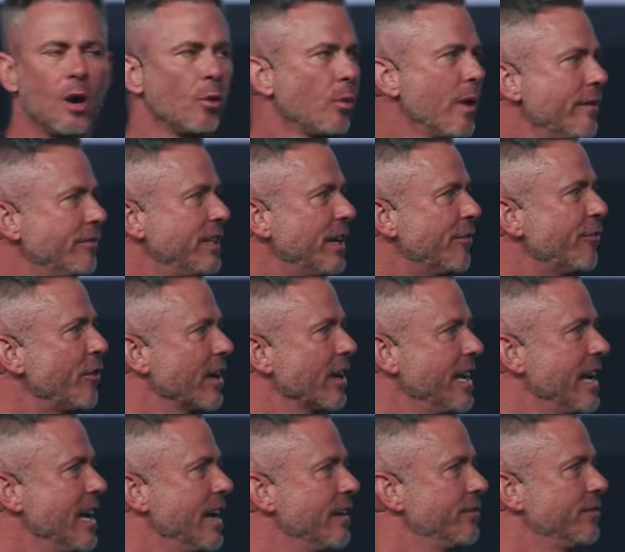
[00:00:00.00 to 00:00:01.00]
We have different
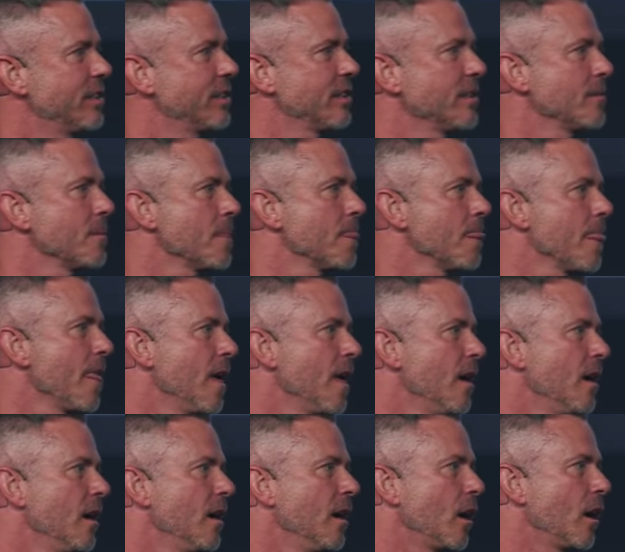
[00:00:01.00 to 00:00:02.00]
gifts
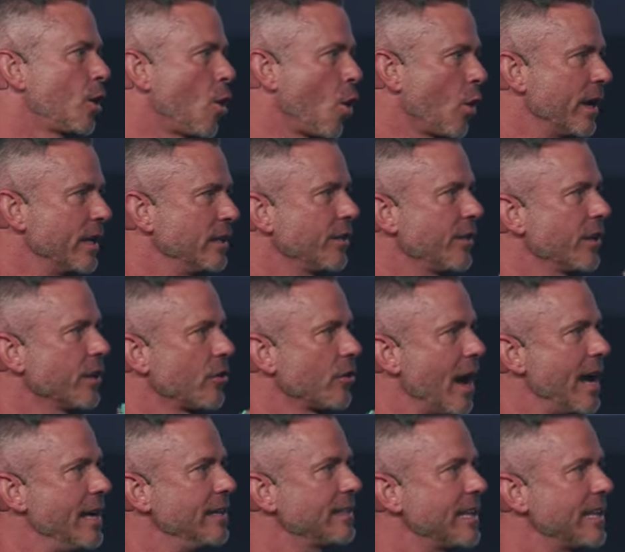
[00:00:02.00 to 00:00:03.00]
according to the
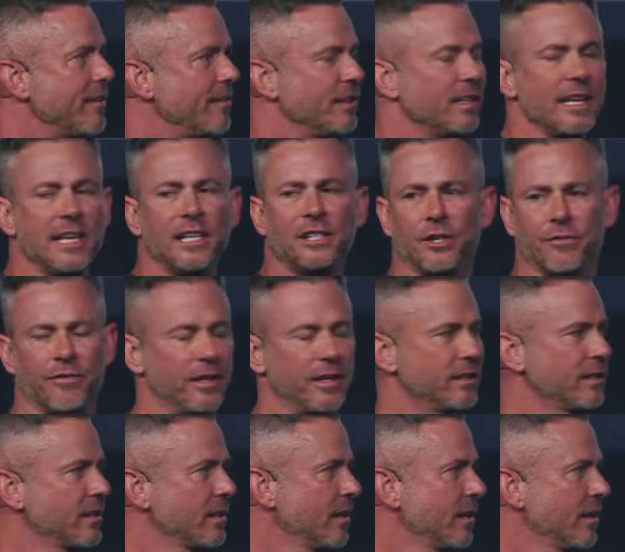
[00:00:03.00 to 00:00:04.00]
grace given to each of
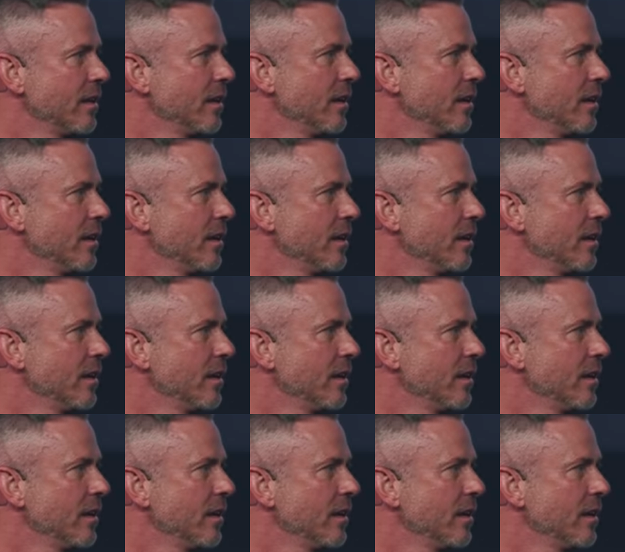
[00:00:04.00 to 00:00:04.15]
us.